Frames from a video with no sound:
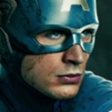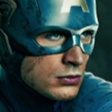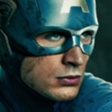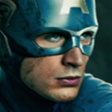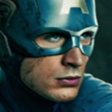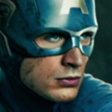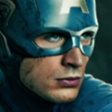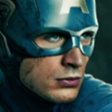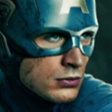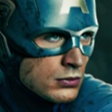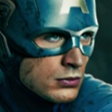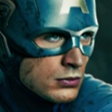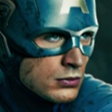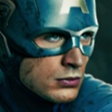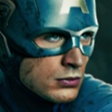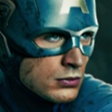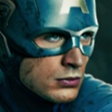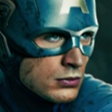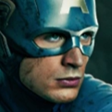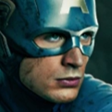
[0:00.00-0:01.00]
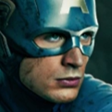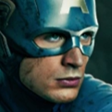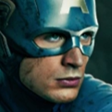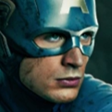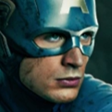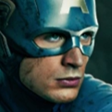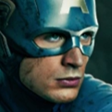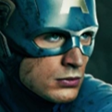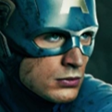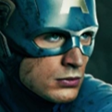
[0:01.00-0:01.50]

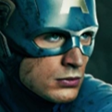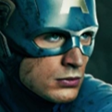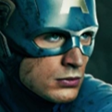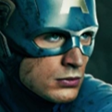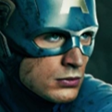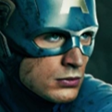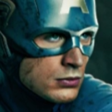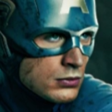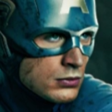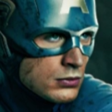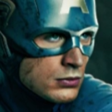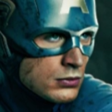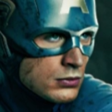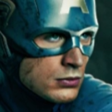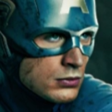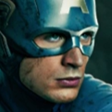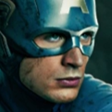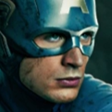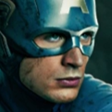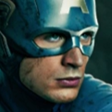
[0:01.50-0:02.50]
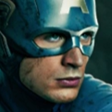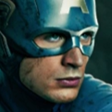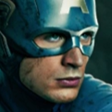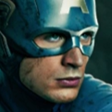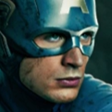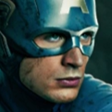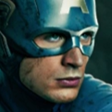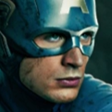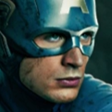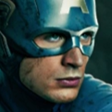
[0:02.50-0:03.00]

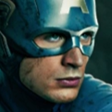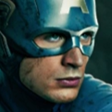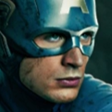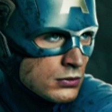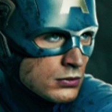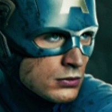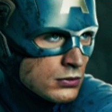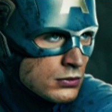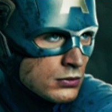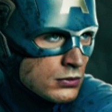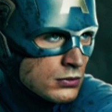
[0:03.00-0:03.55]
(not speaking)